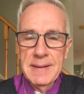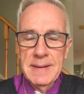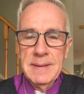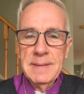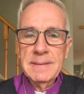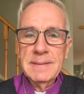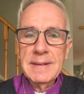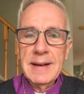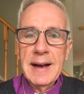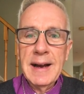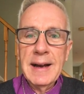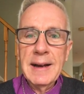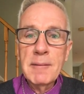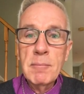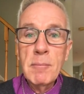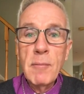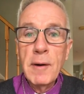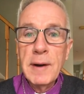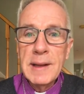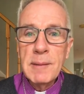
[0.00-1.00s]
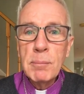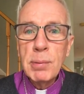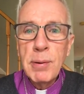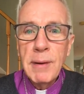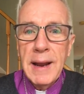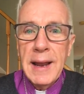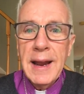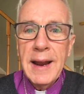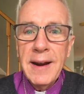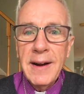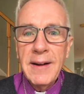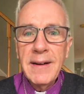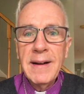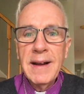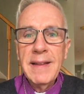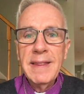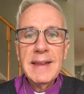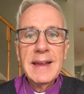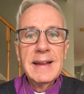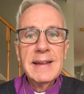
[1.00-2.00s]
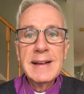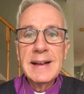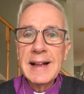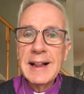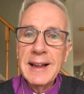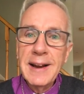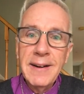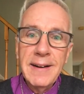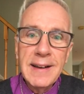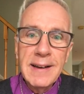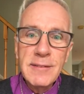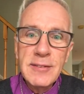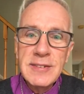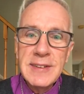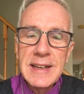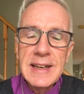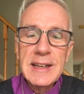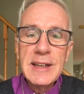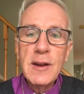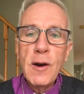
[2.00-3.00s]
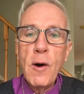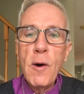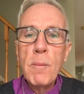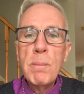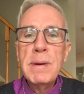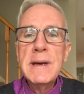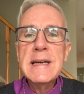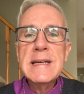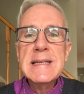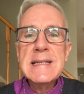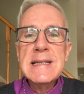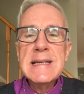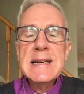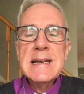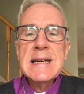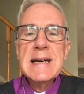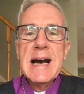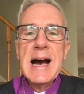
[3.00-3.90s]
morning prayer, and then declaring of Synod open,